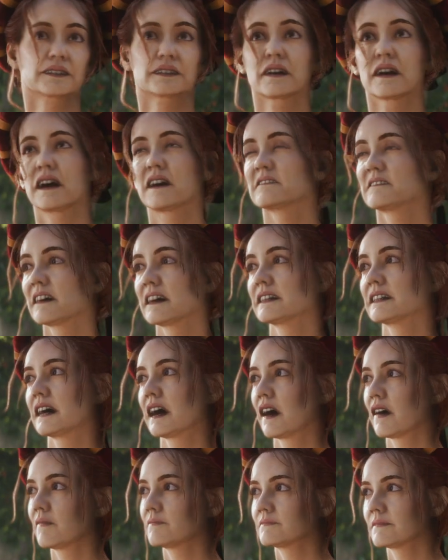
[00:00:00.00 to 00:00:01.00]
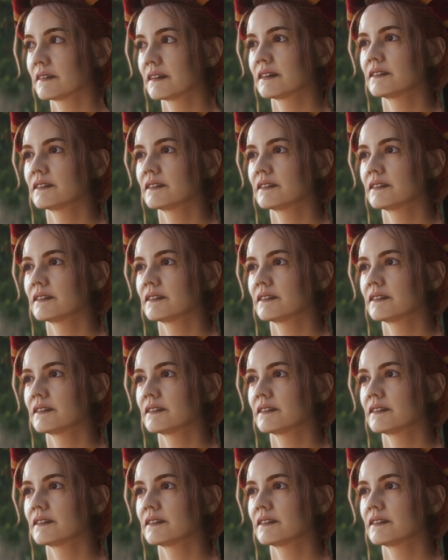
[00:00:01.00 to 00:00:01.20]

It's like a fan club,